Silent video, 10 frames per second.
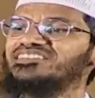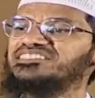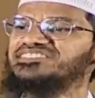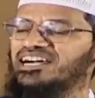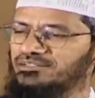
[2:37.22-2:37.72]

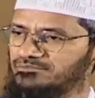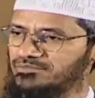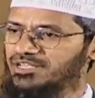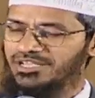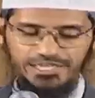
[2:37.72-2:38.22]
Muqaddasa.
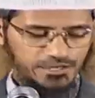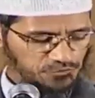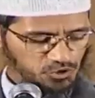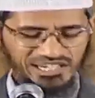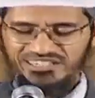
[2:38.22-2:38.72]
If
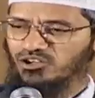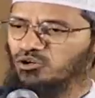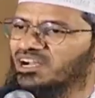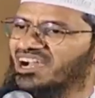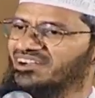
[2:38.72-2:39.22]
you read the
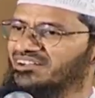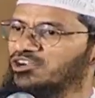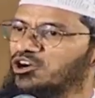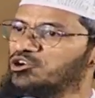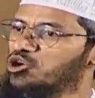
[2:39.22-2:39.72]
Quran,
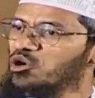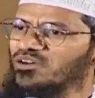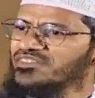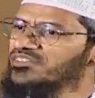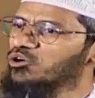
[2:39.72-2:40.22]

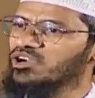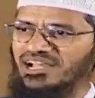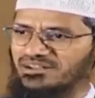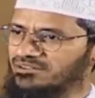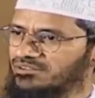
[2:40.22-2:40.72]
nowhere in the
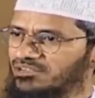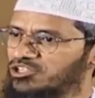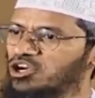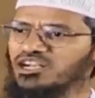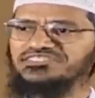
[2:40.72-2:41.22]
Quran,
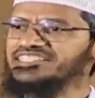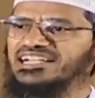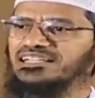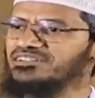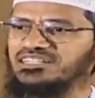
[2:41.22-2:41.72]
not a single